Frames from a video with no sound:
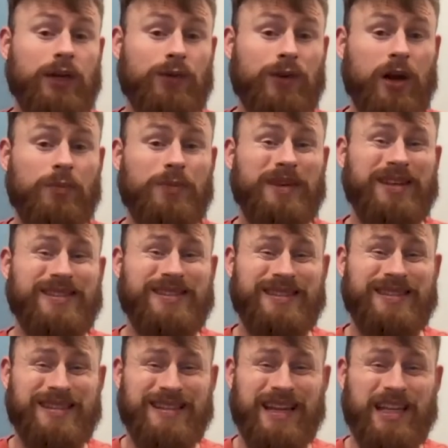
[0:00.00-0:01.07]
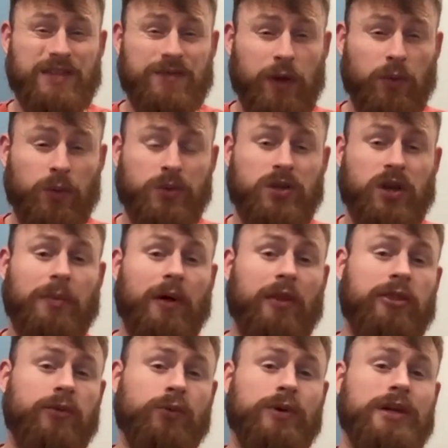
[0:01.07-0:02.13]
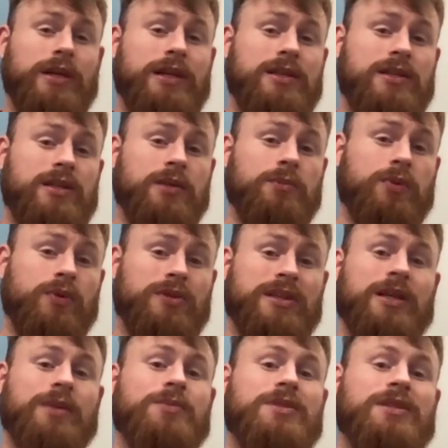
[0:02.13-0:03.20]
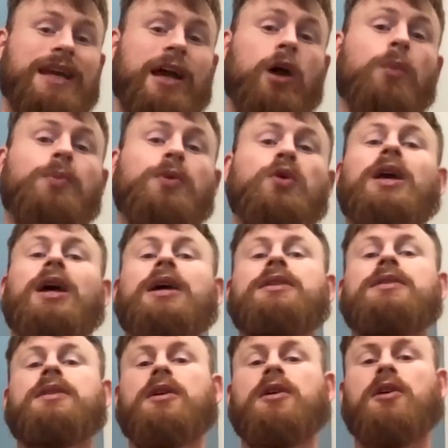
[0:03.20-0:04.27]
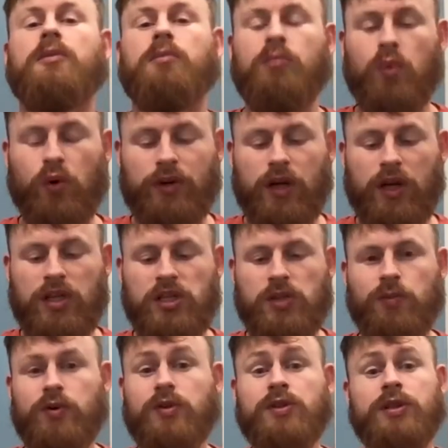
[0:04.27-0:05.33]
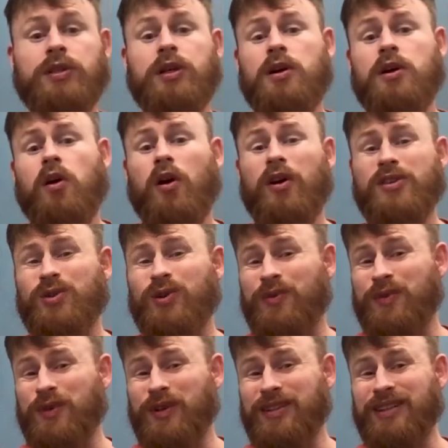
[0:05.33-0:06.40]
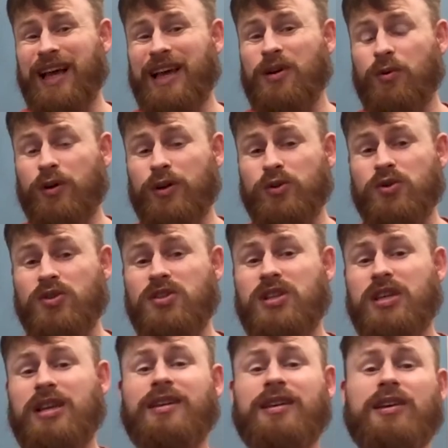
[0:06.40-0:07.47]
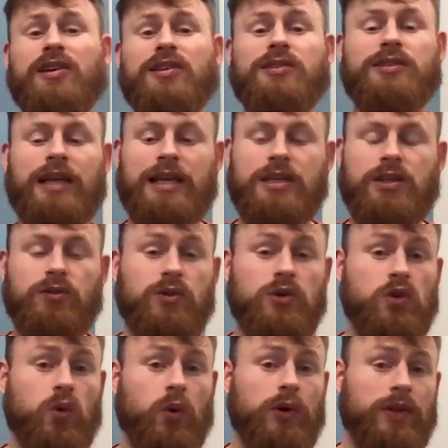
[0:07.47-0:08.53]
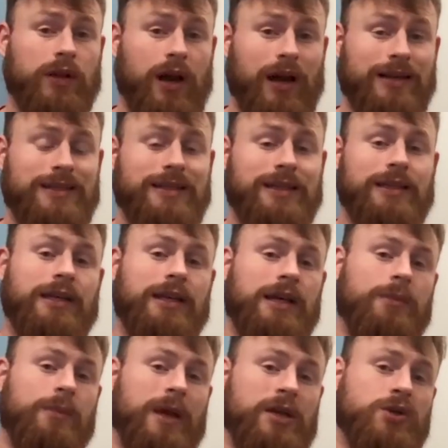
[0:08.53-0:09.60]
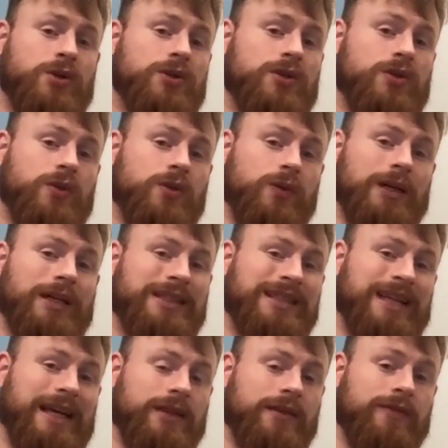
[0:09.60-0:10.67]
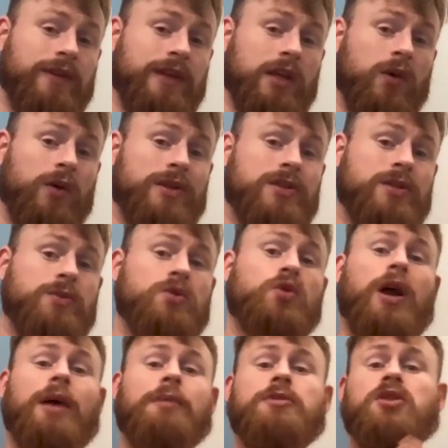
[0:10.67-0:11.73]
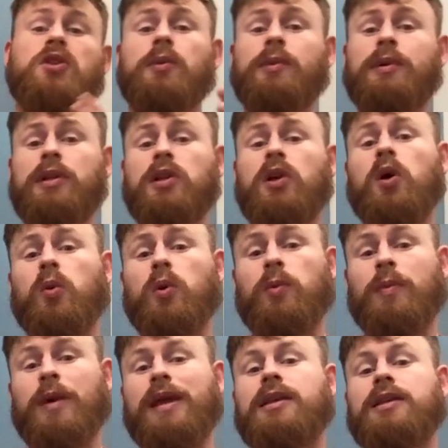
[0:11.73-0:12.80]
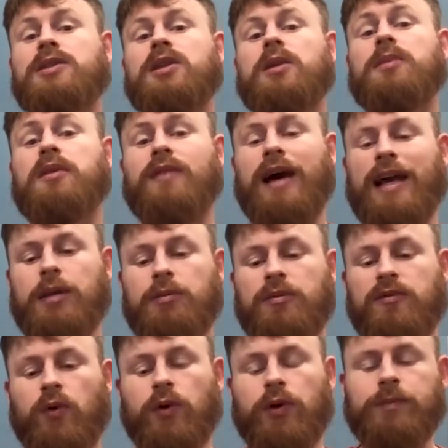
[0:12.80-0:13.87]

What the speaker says: around, because in today's video, we're going to talk about 3 simple tips to help you get more customers. And also, if you like what you see here and you enjoy the content, make sure to like the video and subscribe so that we know we're making something valuable for you.